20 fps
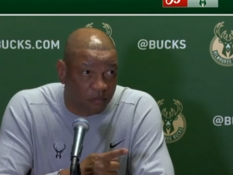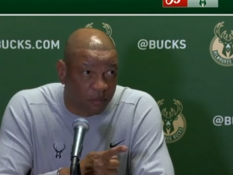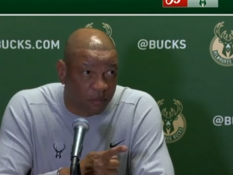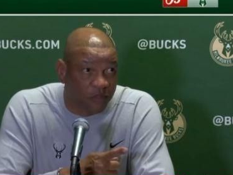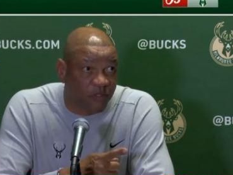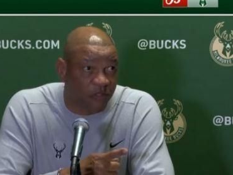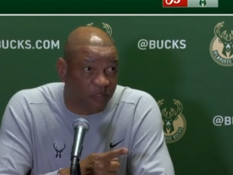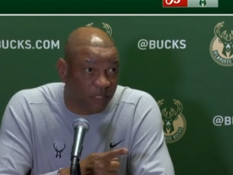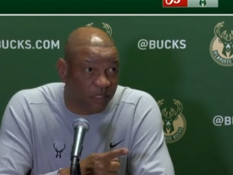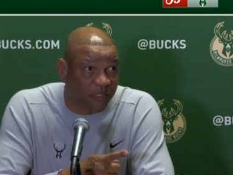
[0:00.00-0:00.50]

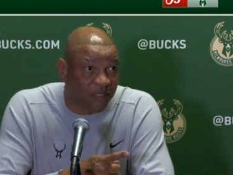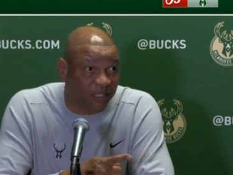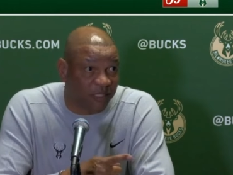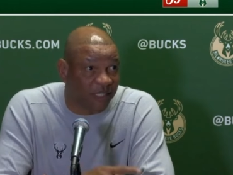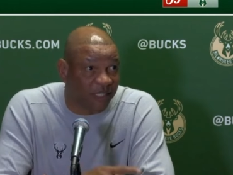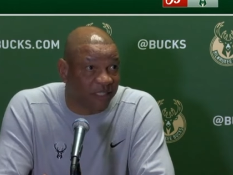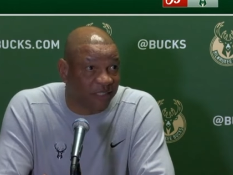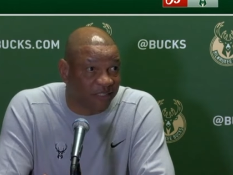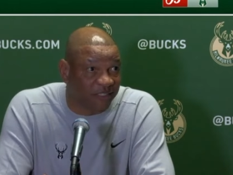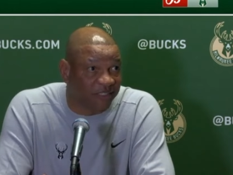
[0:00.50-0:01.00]
What you just
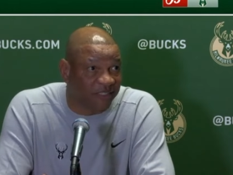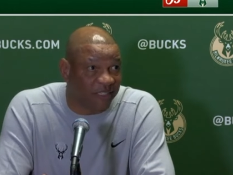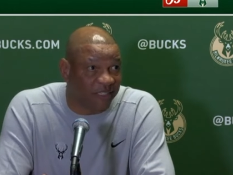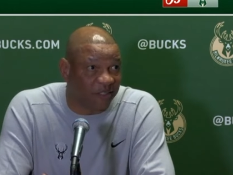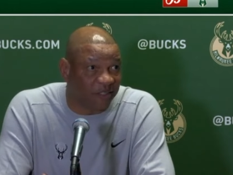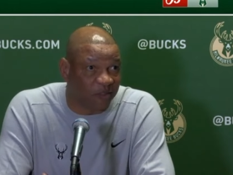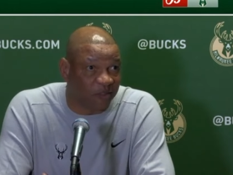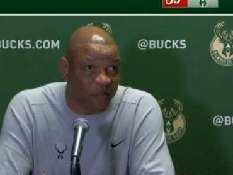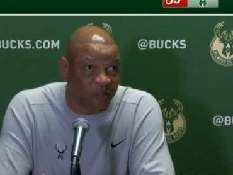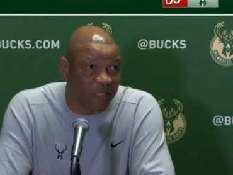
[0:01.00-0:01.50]
said, you
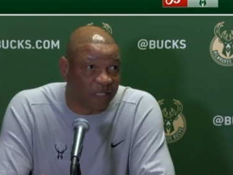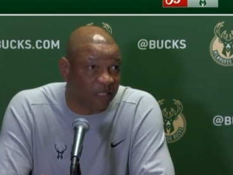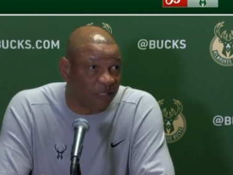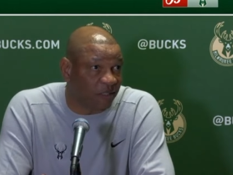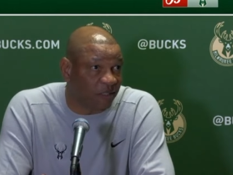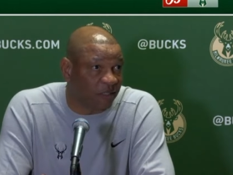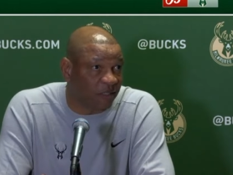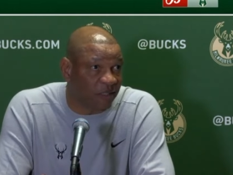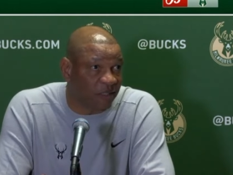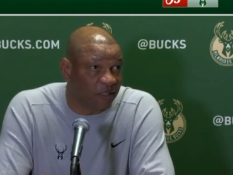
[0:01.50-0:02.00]
know, great
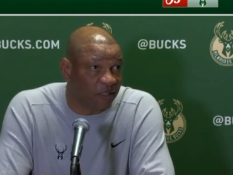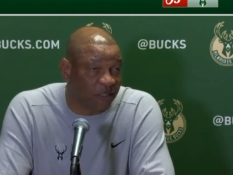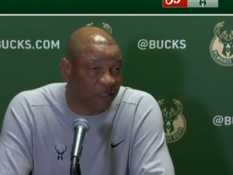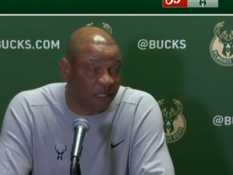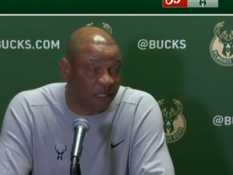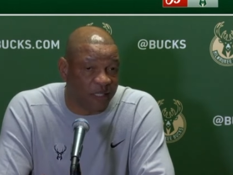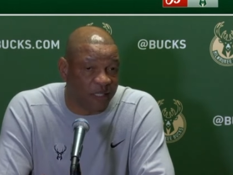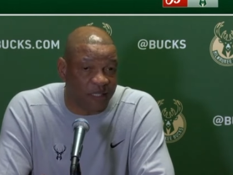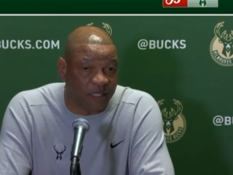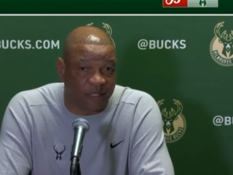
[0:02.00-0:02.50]
energy,
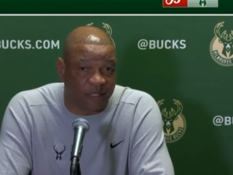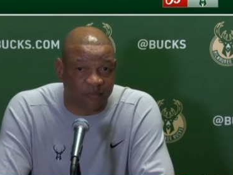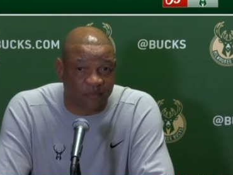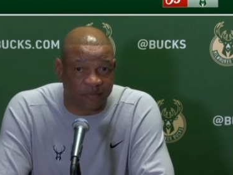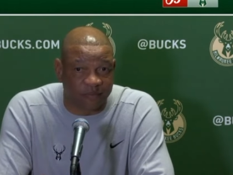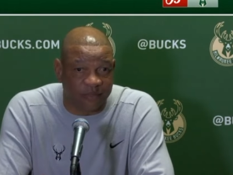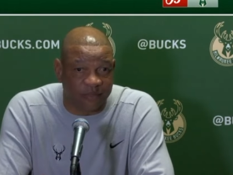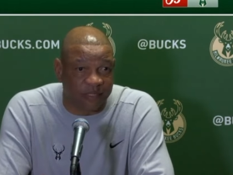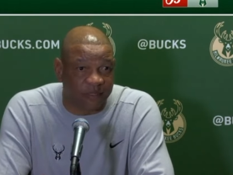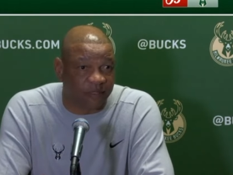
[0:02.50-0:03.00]

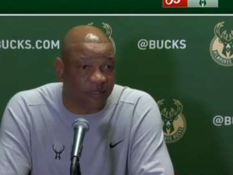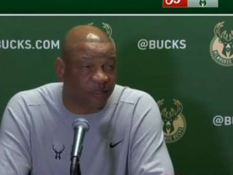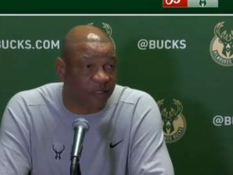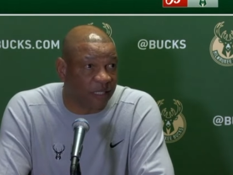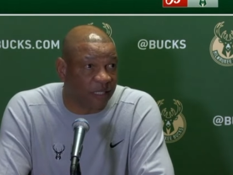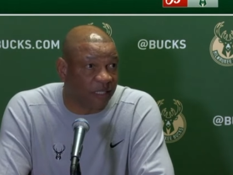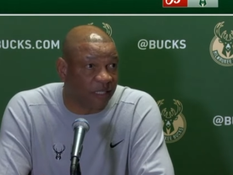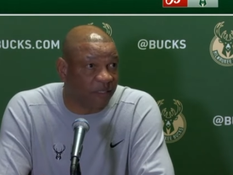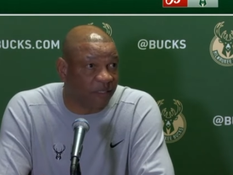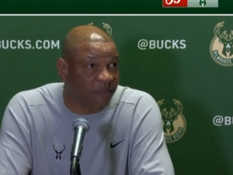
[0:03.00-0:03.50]
um,
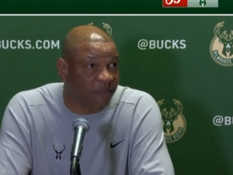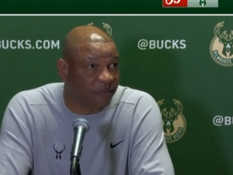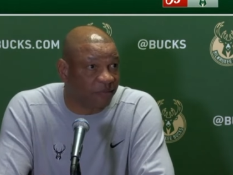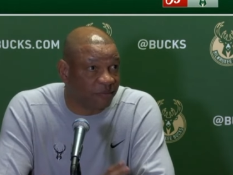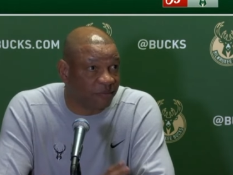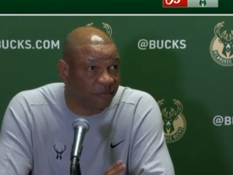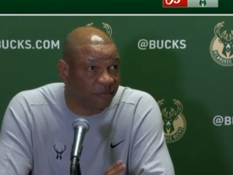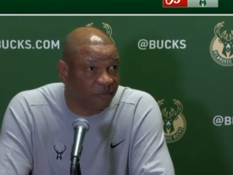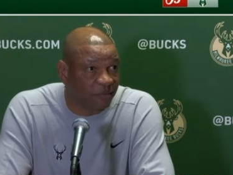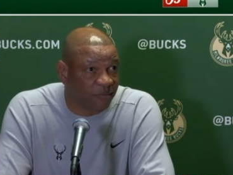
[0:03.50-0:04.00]
instigator,
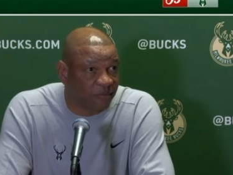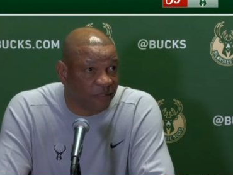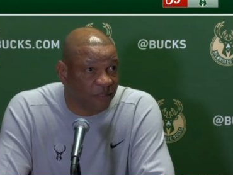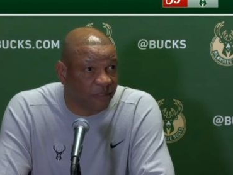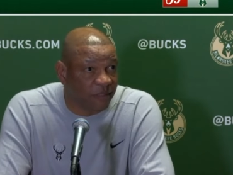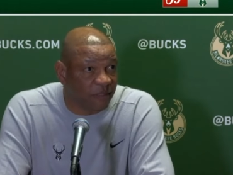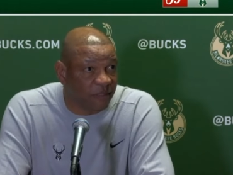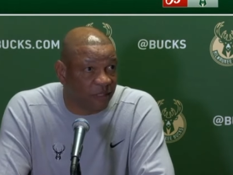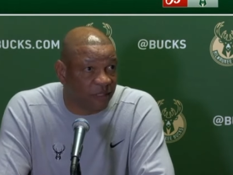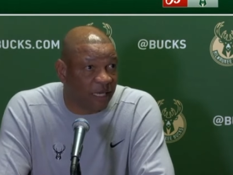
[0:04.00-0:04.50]

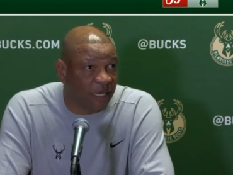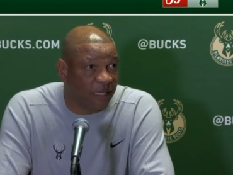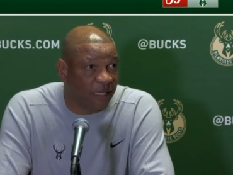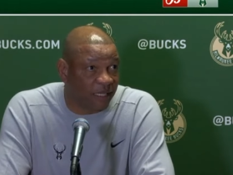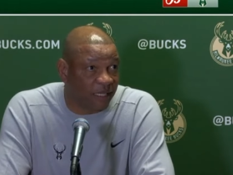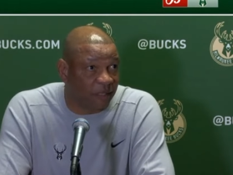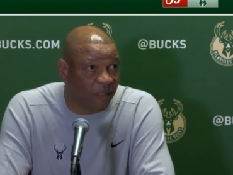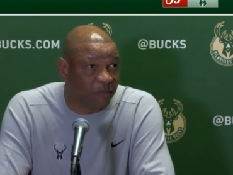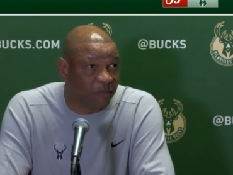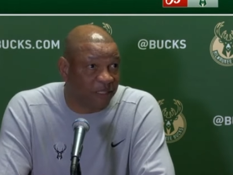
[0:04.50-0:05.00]
today he
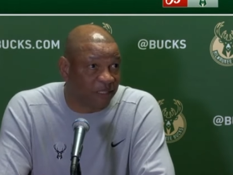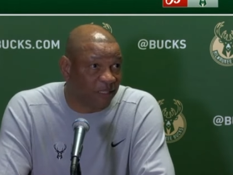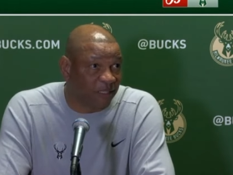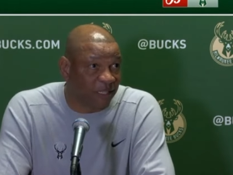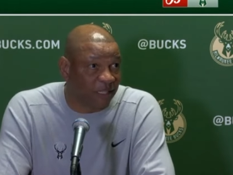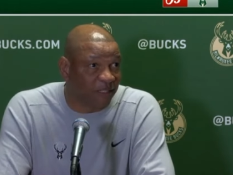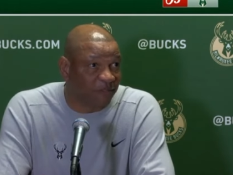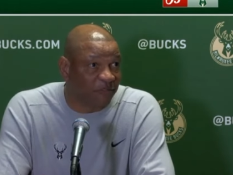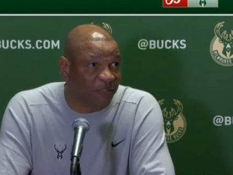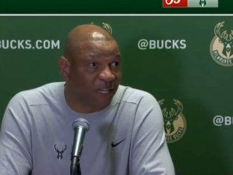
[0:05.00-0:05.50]
committed a
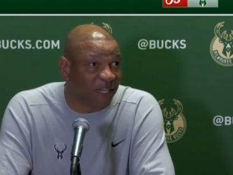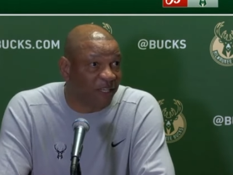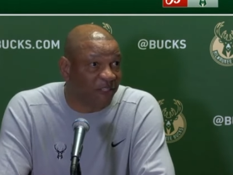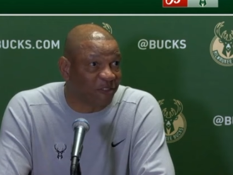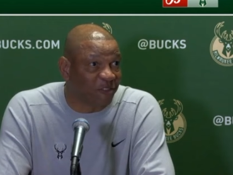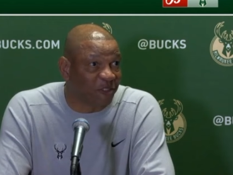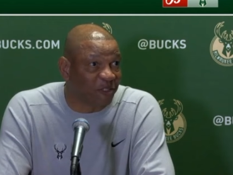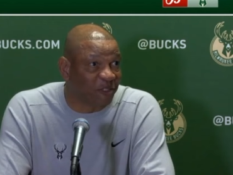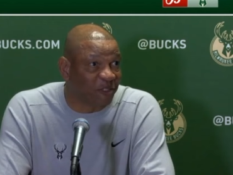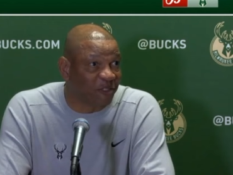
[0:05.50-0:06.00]
lot of
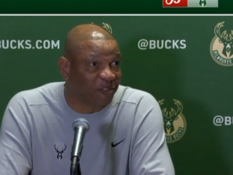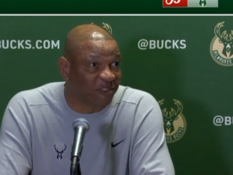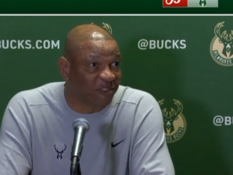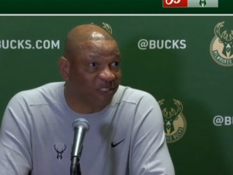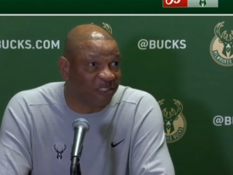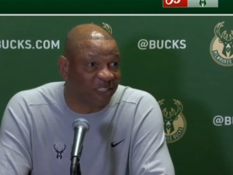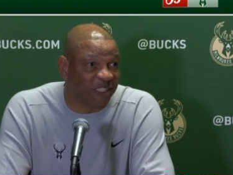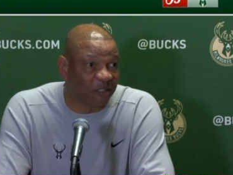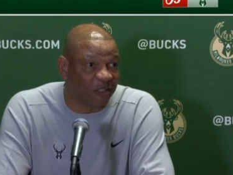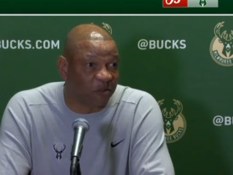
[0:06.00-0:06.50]
fouls too,
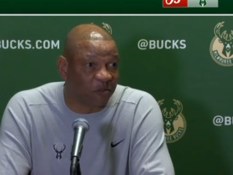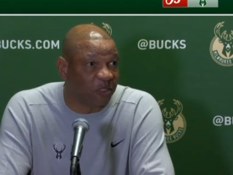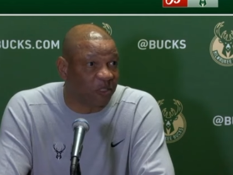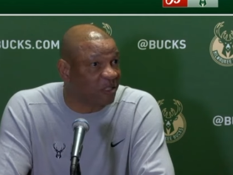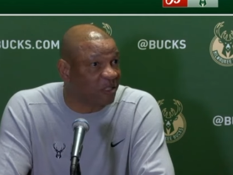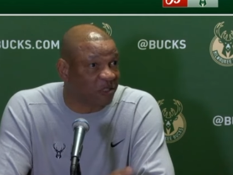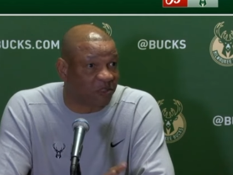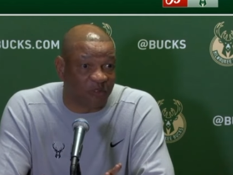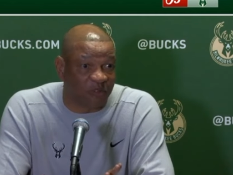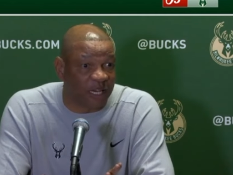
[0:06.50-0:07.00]
you know,
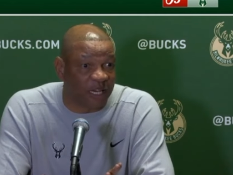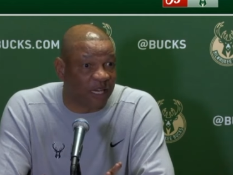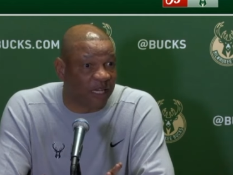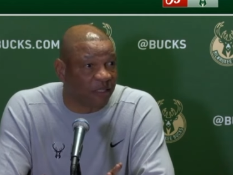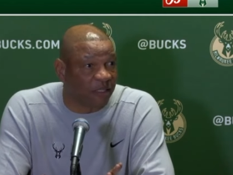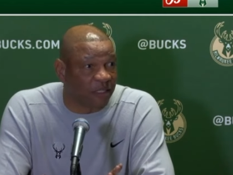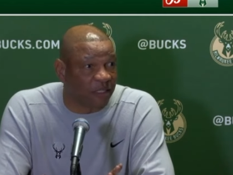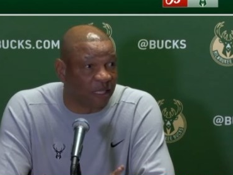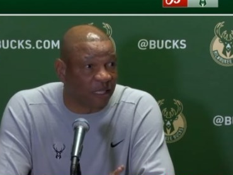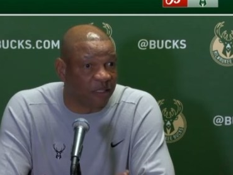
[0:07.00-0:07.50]
which is
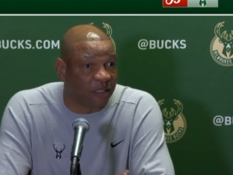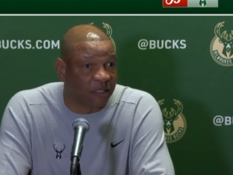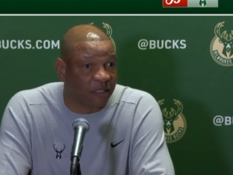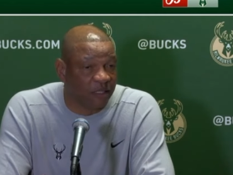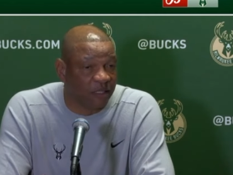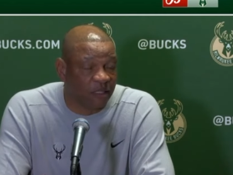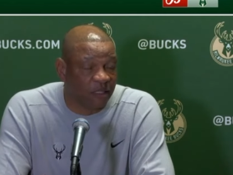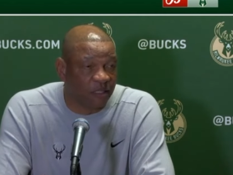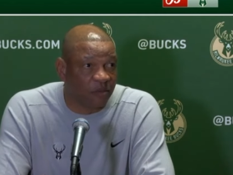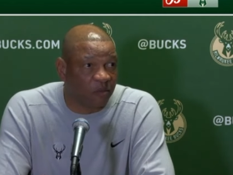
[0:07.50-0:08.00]
fine. Like
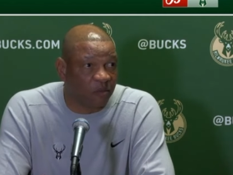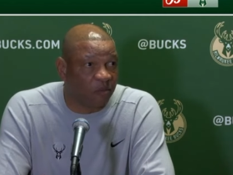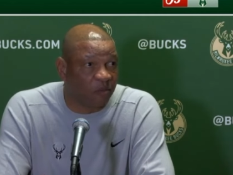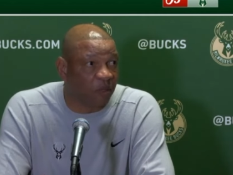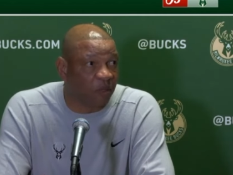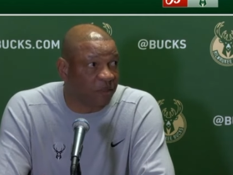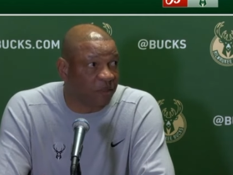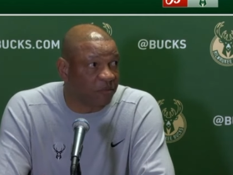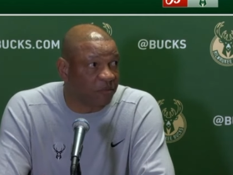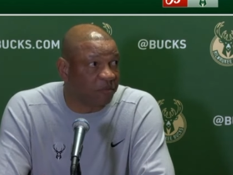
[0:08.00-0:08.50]
we
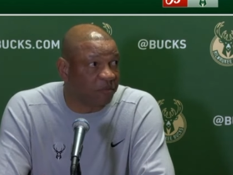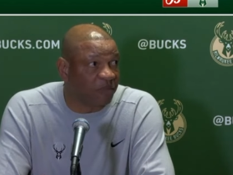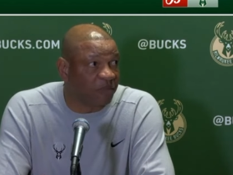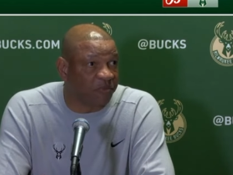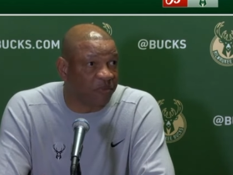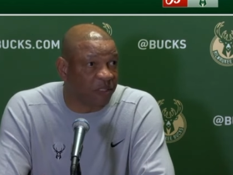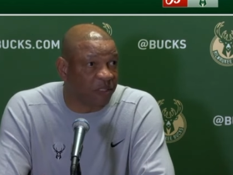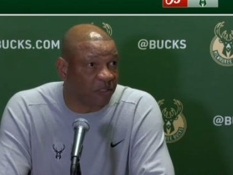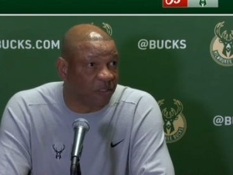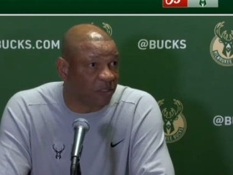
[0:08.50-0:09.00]
want him to be
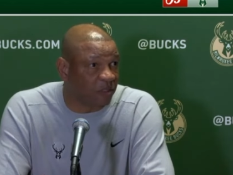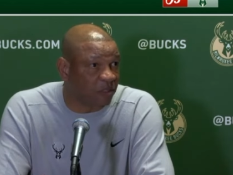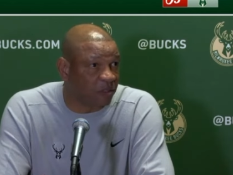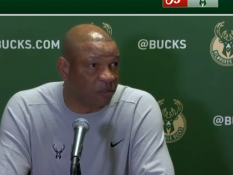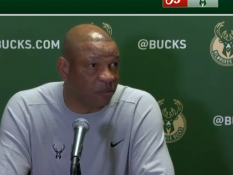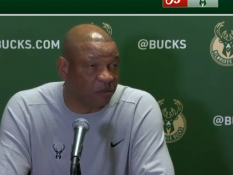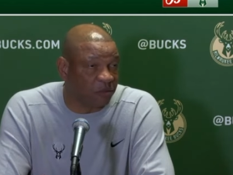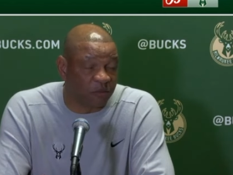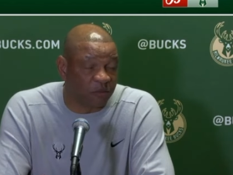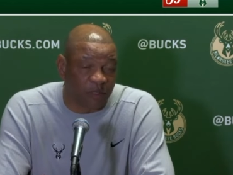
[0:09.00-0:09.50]

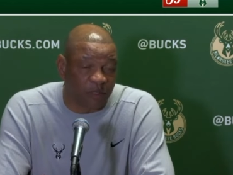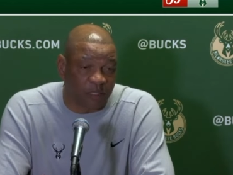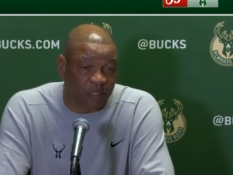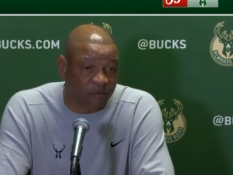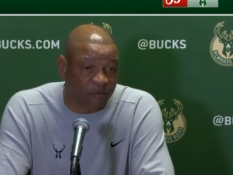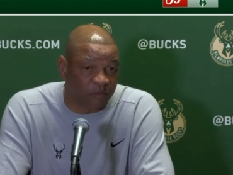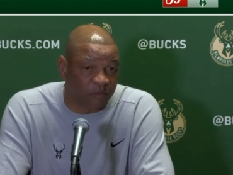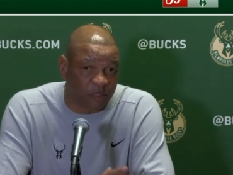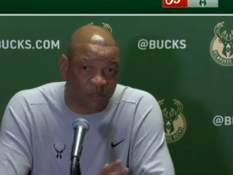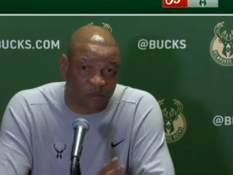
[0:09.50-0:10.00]
physical. We want
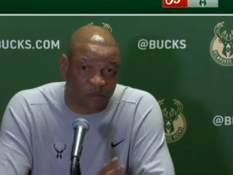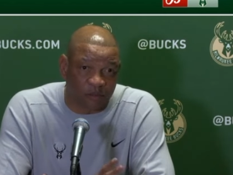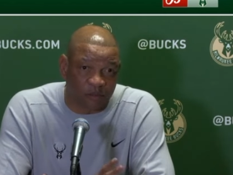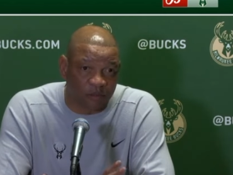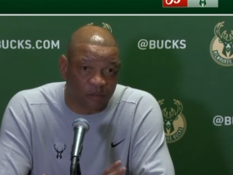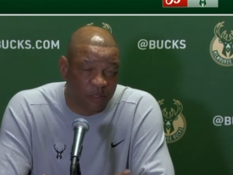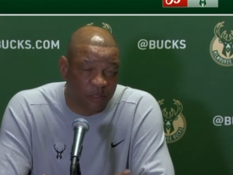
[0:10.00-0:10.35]
him to.